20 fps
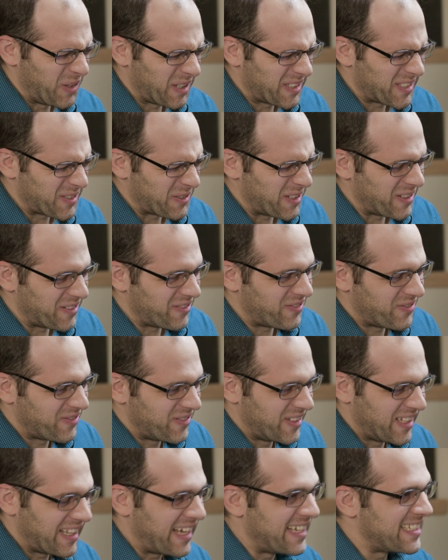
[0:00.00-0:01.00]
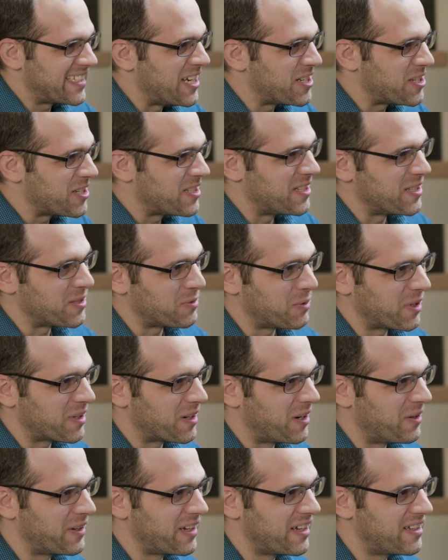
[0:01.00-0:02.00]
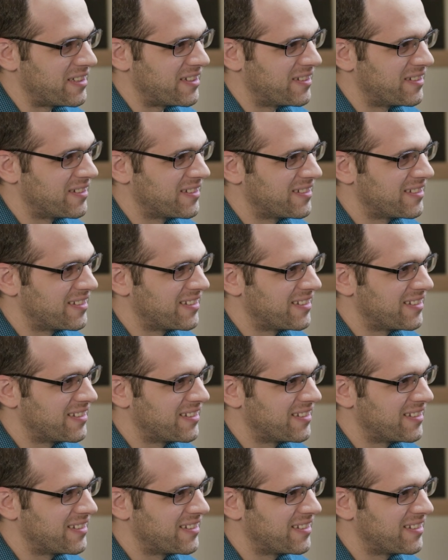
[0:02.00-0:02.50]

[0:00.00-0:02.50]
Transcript: sort of the licentiousness we're going into.